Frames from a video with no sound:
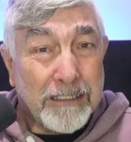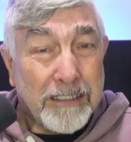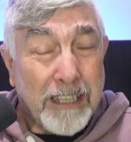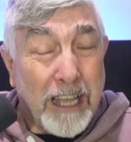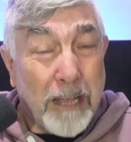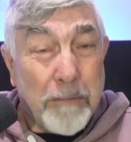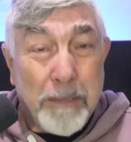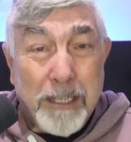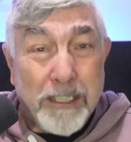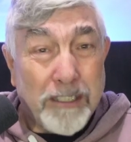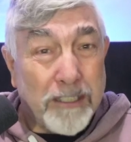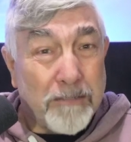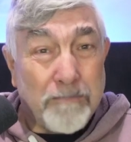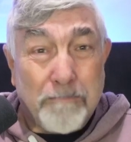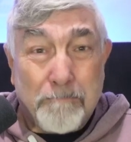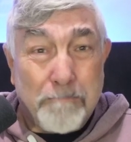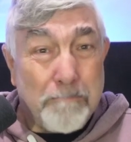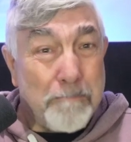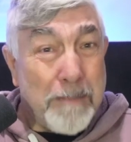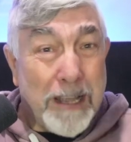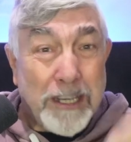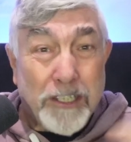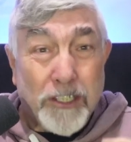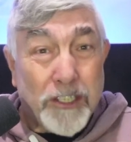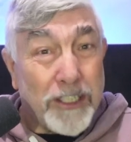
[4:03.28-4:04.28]
I mean,
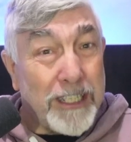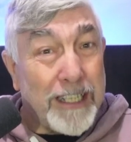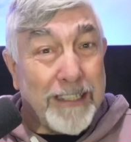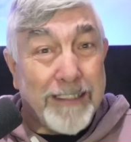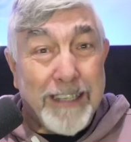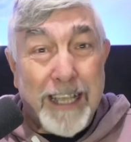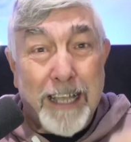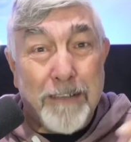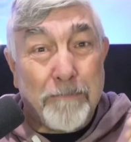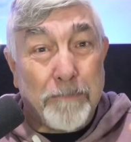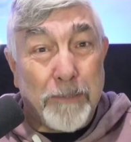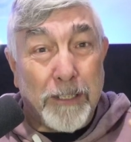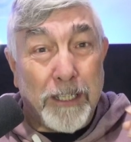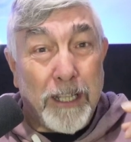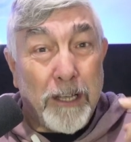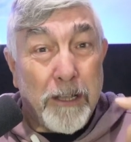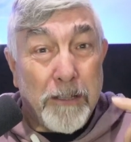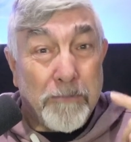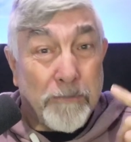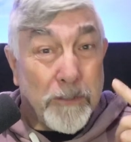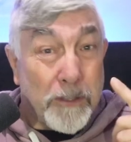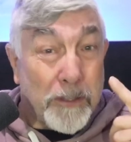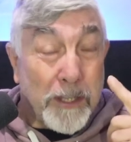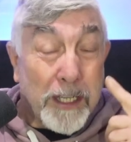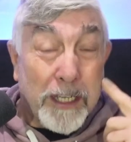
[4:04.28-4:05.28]
mention it down below
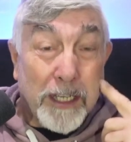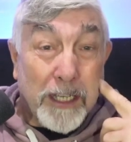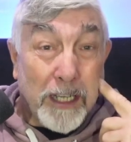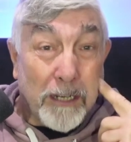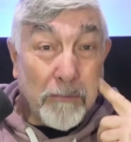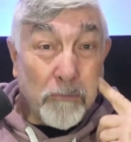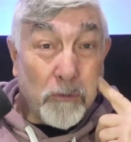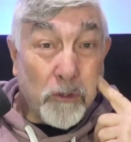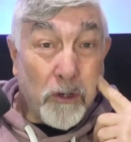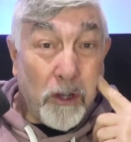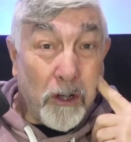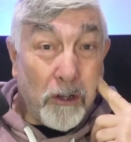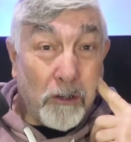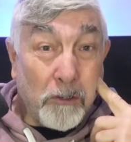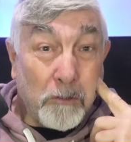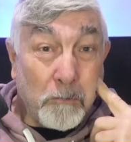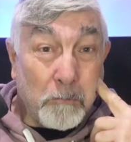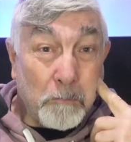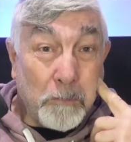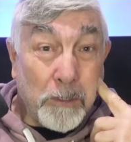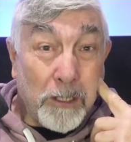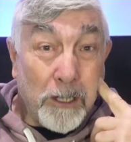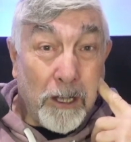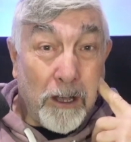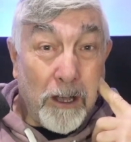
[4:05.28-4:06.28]
if you think I'm wrong,
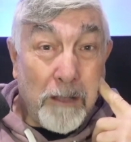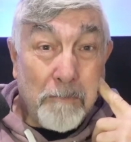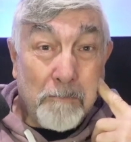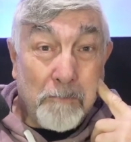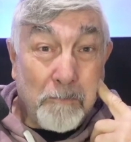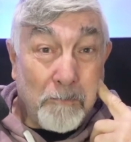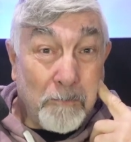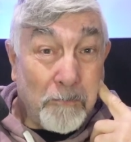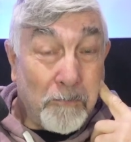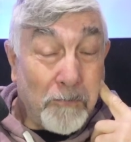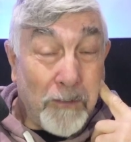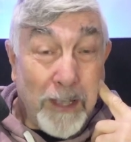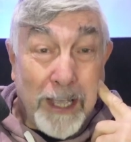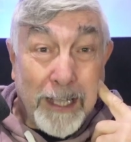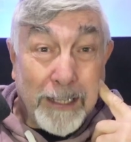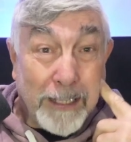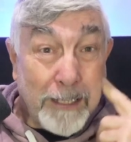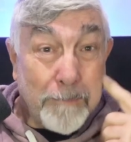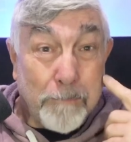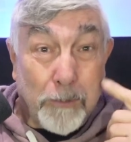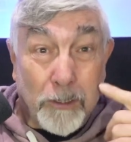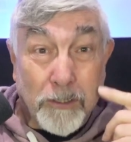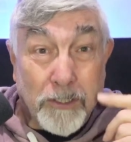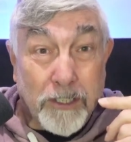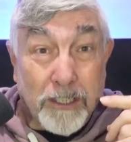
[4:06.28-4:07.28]
but I'm
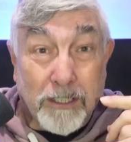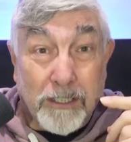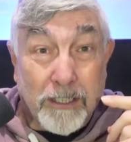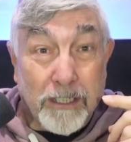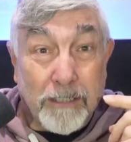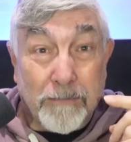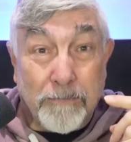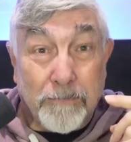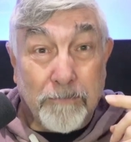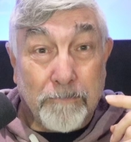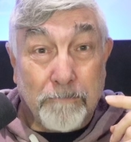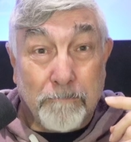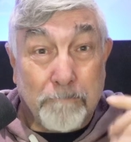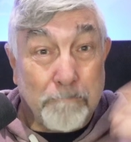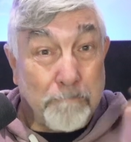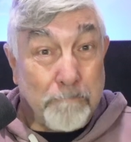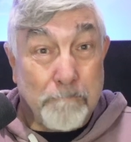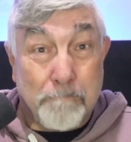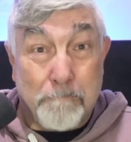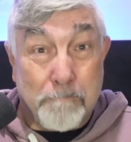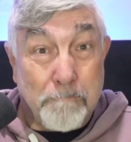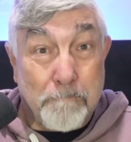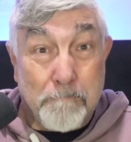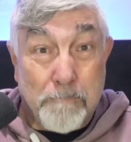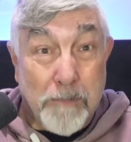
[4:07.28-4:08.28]
fairly positive
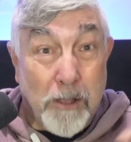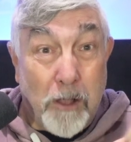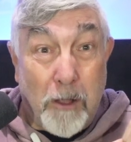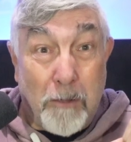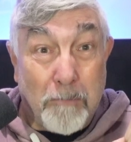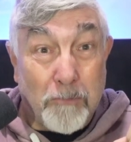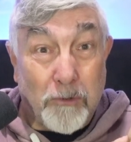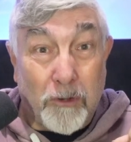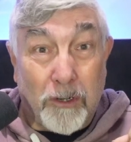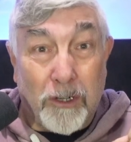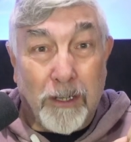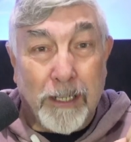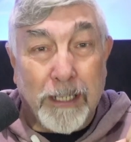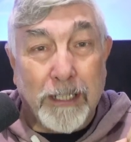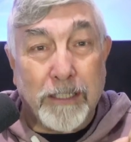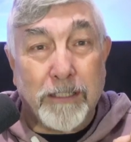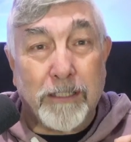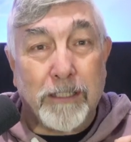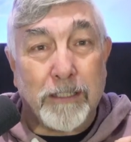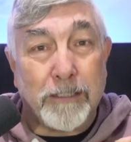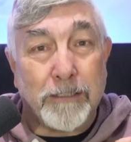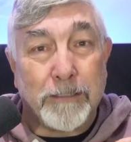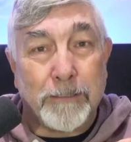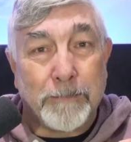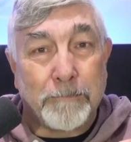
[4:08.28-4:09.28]
that I'm
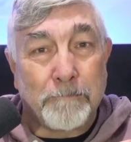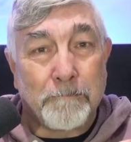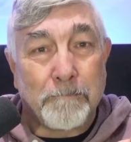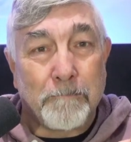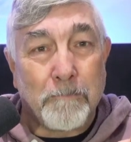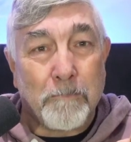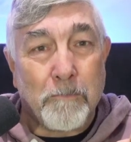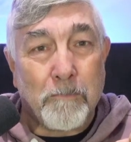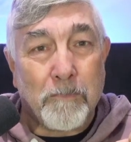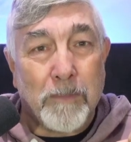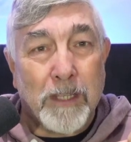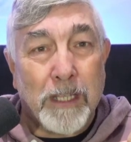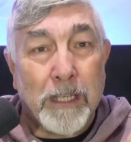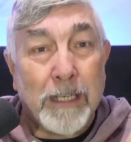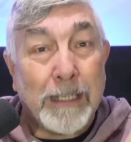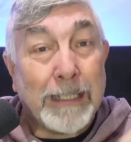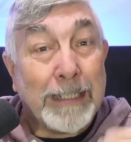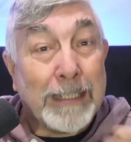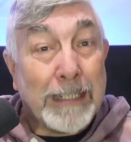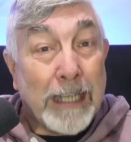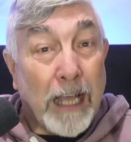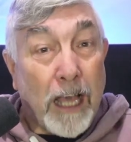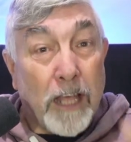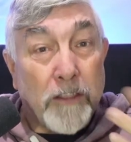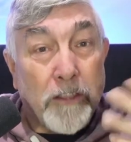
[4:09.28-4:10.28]
right.
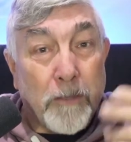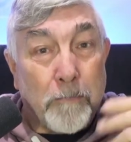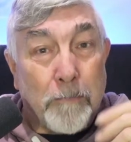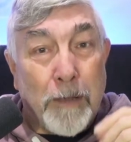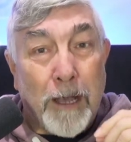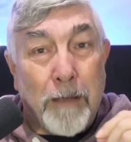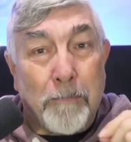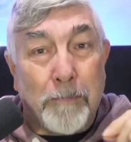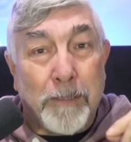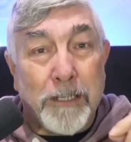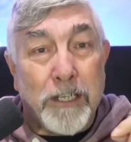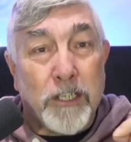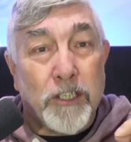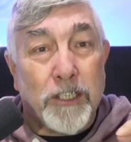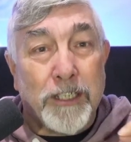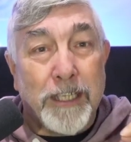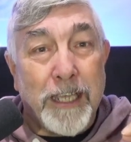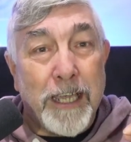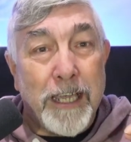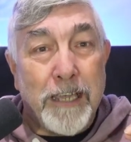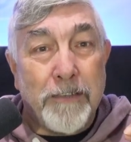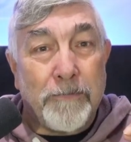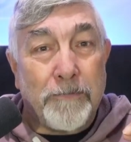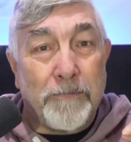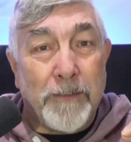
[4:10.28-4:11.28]
Other published
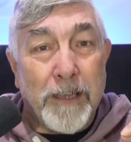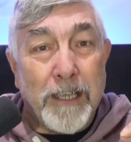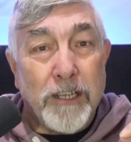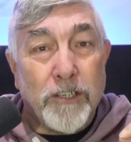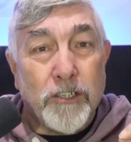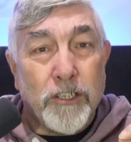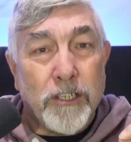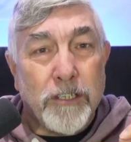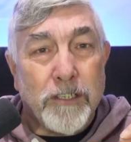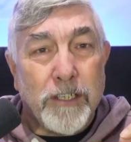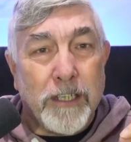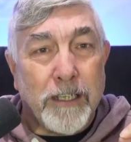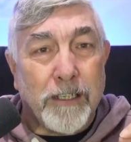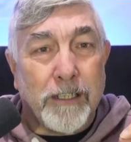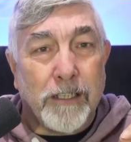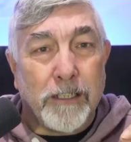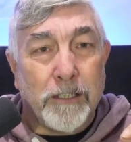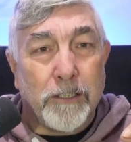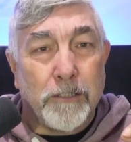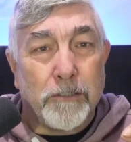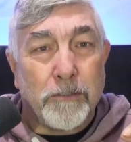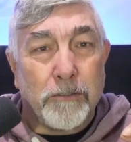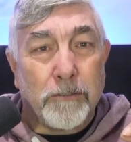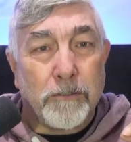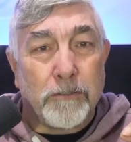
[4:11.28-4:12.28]
key features
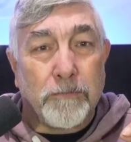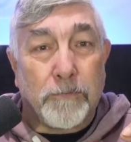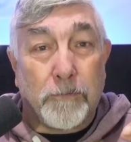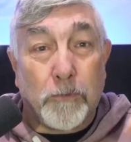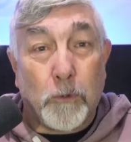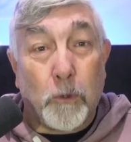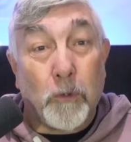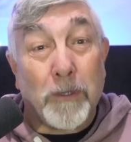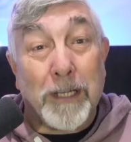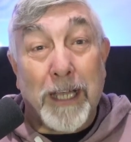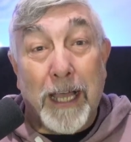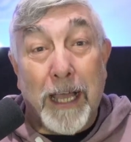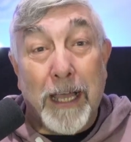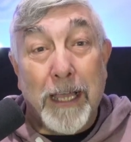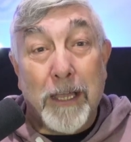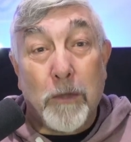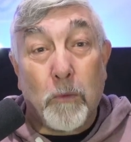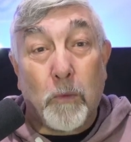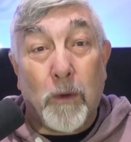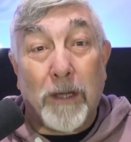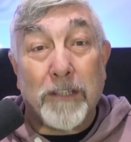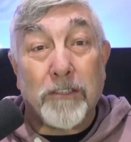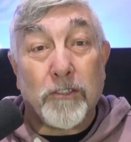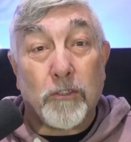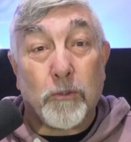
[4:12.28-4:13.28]
include 4K
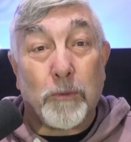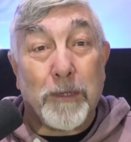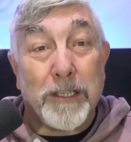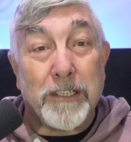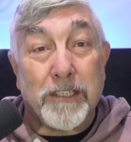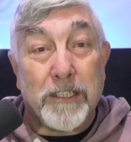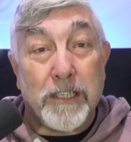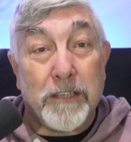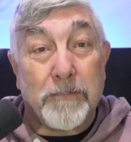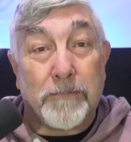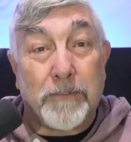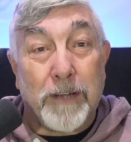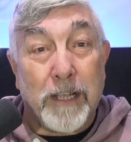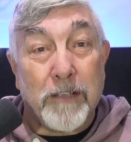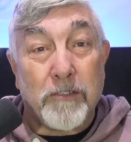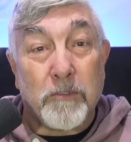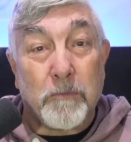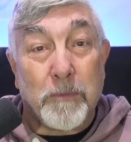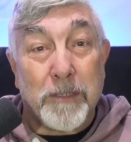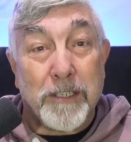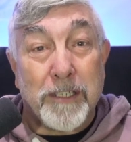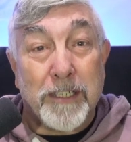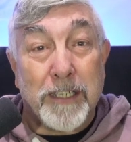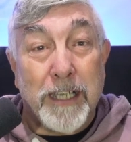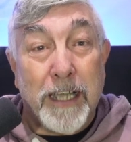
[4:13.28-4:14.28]
120 frames
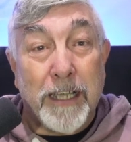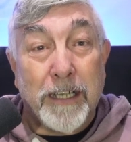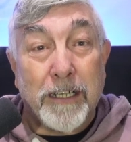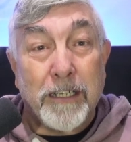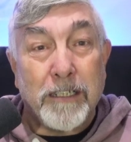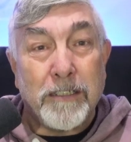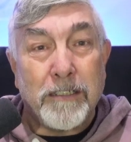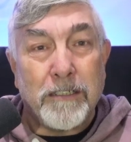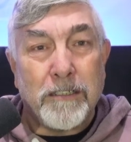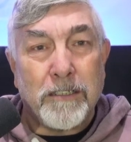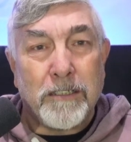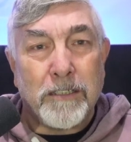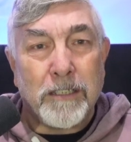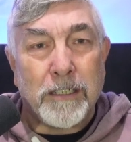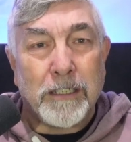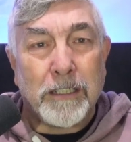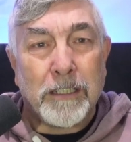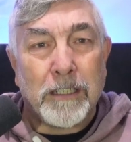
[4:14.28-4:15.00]
per second,